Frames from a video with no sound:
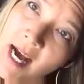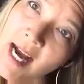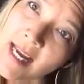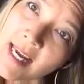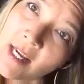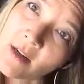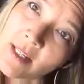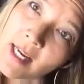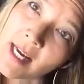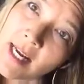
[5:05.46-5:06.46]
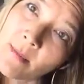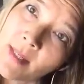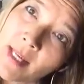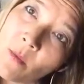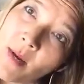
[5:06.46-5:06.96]
IE Good
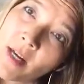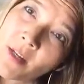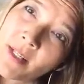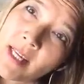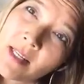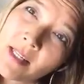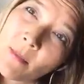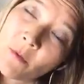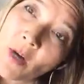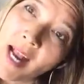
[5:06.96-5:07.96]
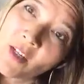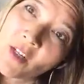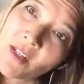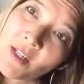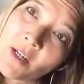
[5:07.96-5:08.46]
Times, and we are seeing some
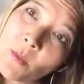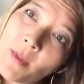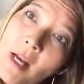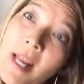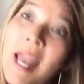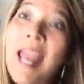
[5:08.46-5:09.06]
traction starts with that.